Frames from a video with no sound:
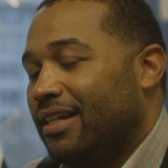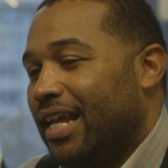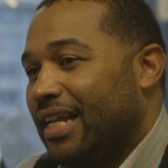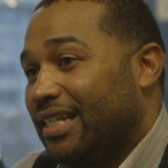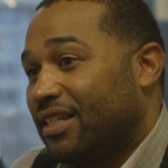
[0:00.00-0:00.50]

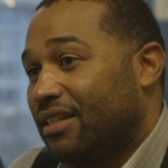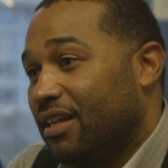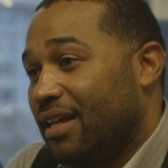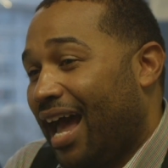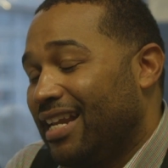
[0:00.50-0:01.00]

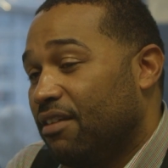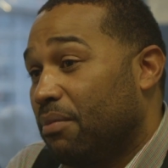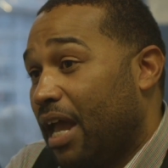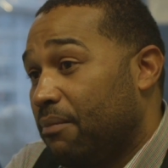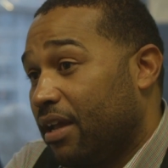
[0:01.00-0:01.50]
The idea of the
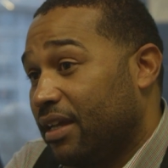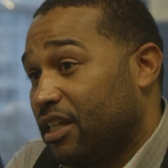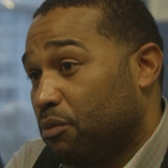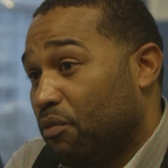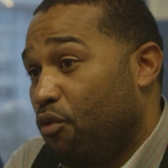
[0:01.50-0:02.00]
Black Mecca
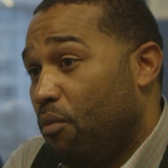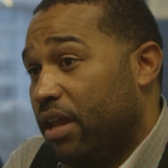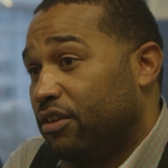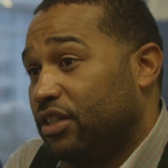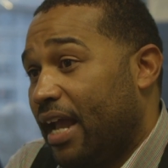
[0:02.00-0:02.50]
exists before
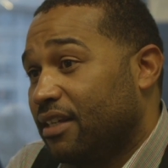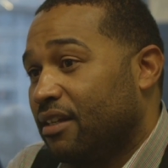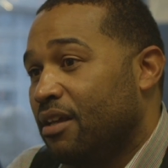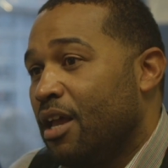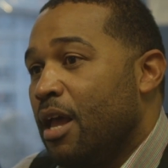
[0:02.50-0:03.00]
Maynard Jackson,